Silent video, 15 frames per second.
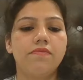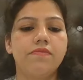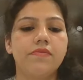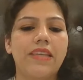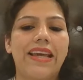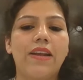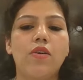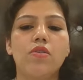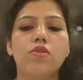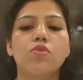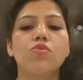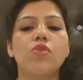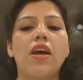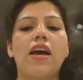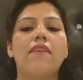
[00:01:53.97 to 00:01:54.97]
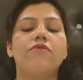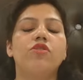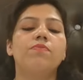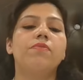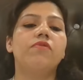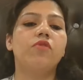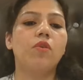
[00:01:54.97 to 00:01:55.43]
You have to perform
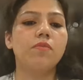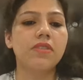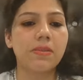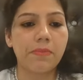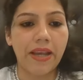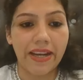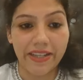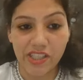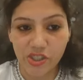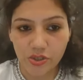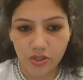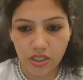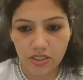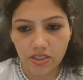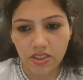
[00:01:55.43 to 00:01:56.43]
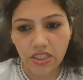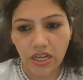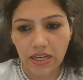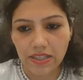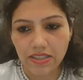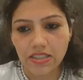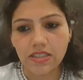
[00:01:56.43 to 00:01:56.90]
some additional tasks
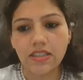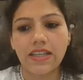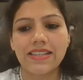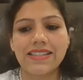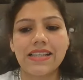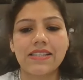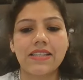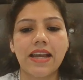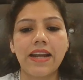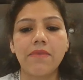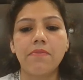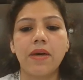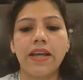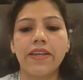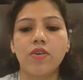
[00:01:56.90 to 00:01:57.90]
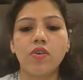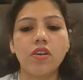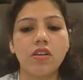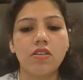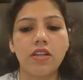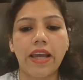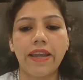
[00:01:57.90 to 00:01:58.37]
as assigned by your line
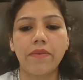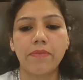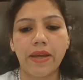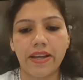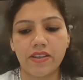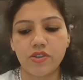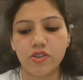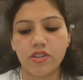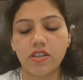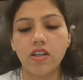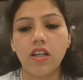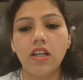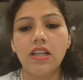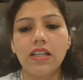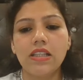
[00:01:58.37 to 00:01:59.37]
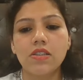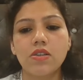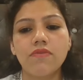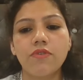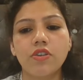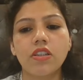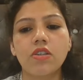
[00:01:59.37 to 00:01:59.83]
manager. So for the
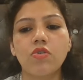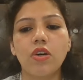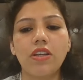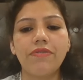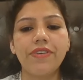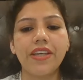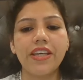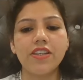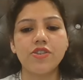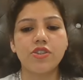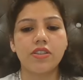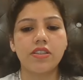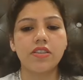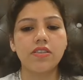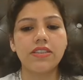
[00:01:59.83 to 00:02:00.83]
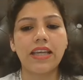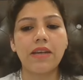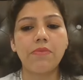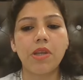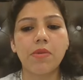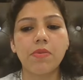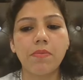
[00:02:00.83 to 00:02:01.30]
qualification, then minimum
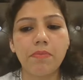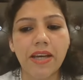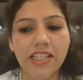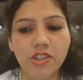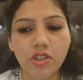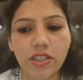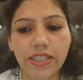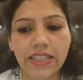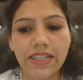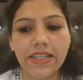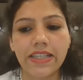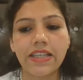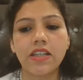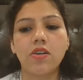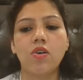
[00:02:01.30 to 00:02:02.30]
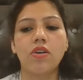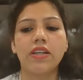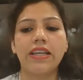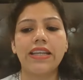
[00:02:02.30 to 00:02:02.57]
bachelor degree or in any